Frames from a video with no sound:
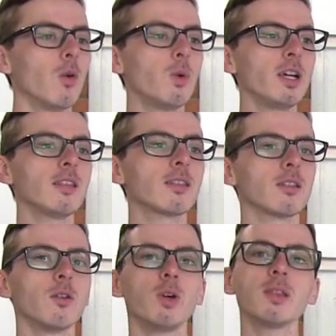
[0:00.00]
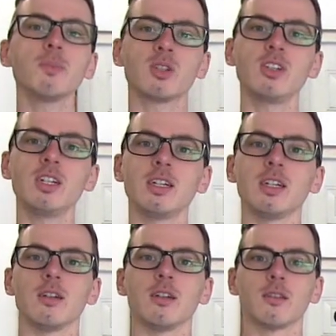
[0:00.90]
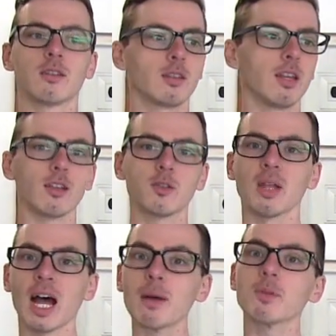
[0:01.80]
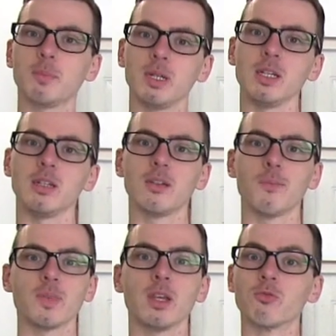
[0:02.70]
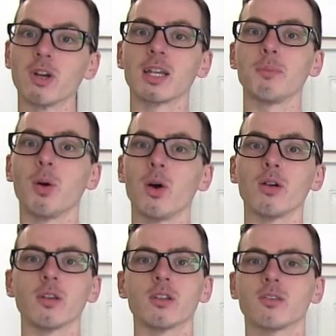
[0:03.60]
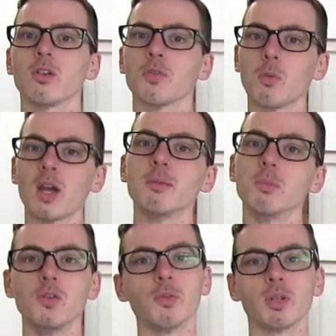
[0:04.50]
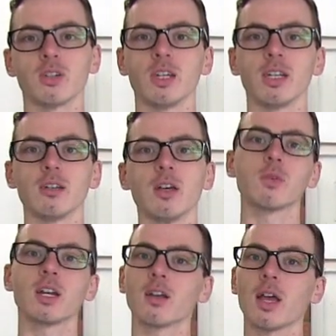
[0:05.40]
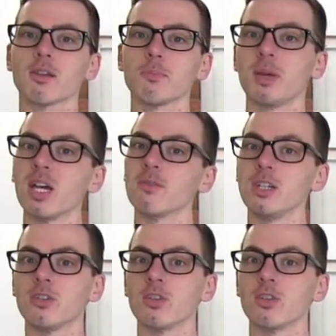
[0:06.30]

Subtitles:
with machining, the arm speed is really important and sort of the way you move the machine. We're going to get some POV